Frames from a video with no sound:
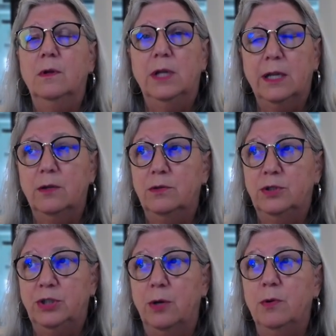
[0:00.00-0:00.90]
Click
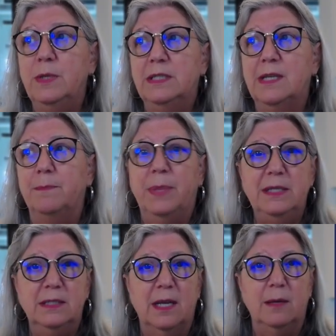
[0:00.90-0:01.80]
Learn showing me step
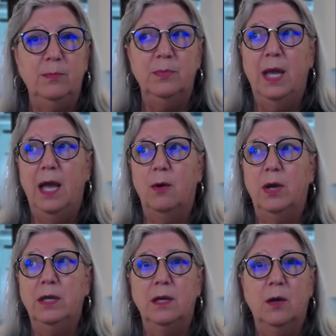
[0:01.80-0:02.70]
by step how
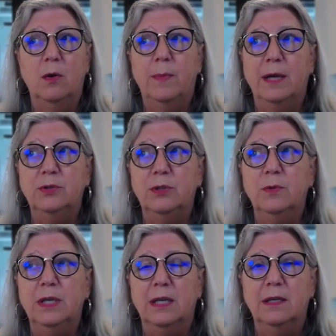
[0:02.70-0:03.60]
I can go about
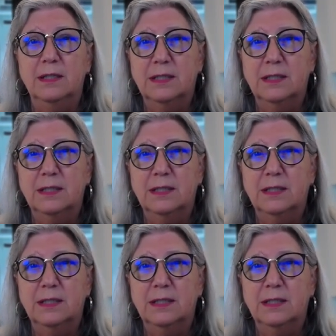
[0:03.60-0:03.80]
doing it.